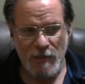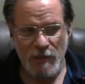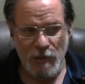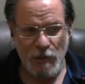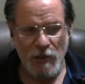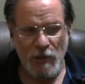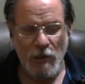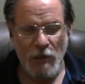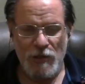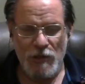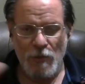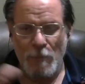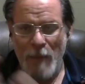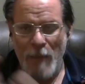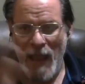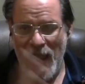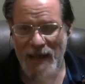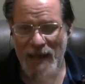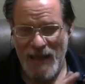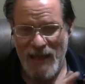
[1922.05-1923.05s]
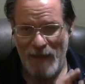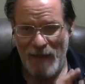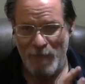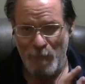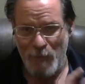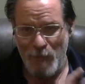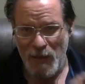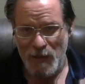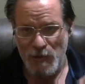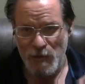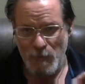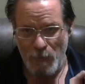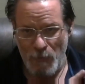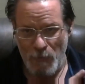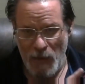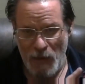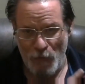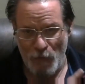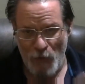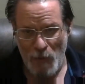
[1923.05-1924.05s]
you can also pay to have pin-
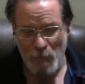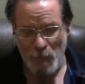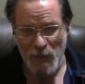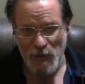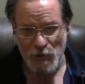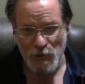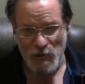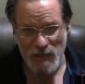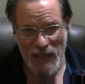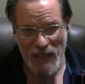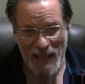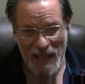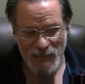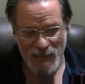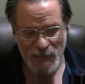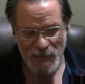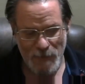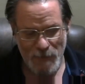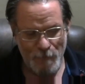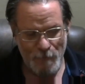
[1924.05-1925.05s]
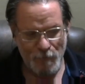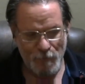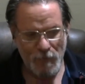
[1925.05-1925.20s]
and run Pinterest ads.